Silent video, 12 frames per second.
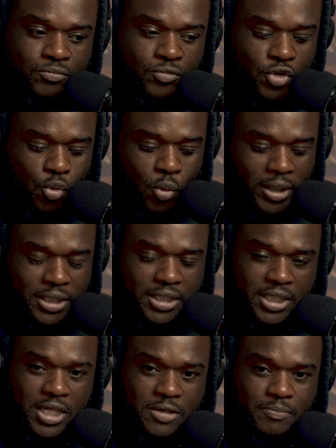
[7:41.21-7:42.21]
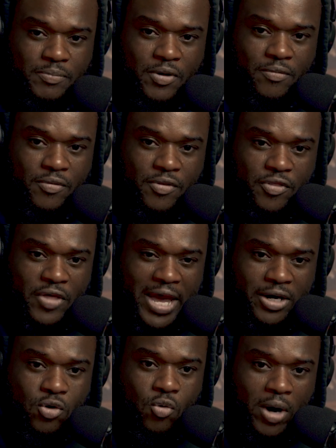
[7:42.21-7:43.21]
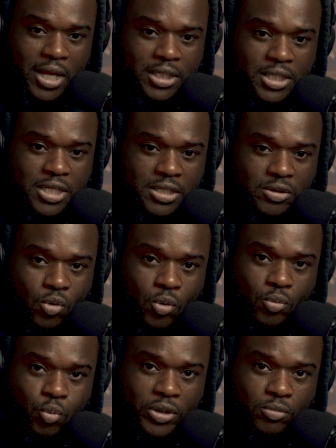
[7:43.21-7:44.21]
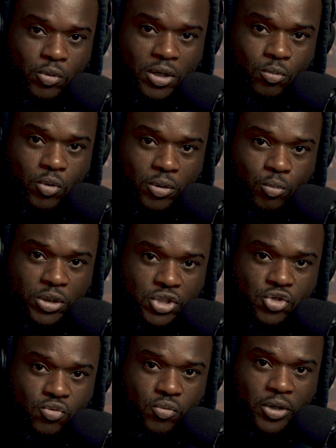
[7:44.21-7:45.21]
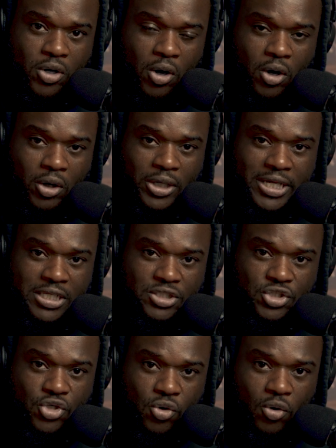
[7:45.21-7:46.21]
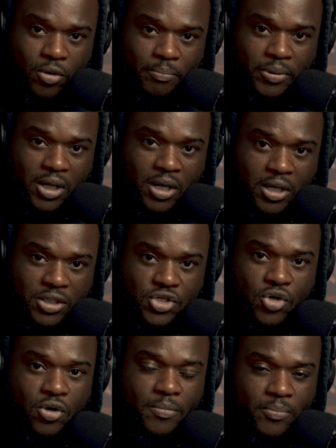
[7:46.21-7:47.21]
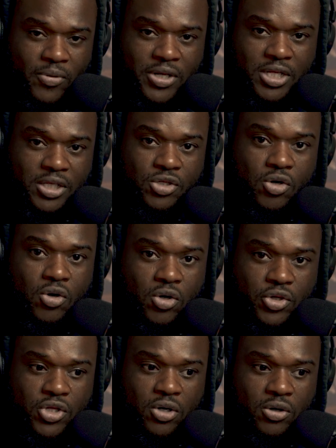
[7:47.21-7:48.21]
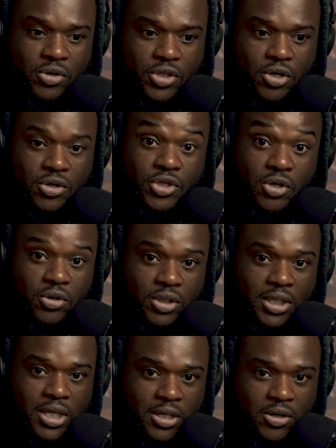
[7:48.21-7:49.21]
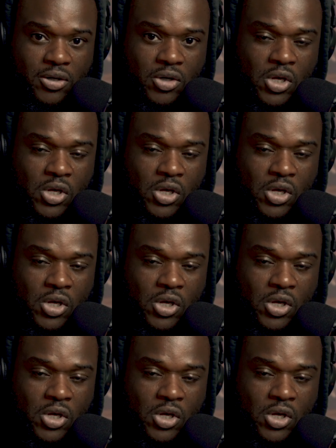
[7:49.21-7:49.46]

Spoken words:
you want to keep that quality or what you recall is your blood, your breeding, your litter,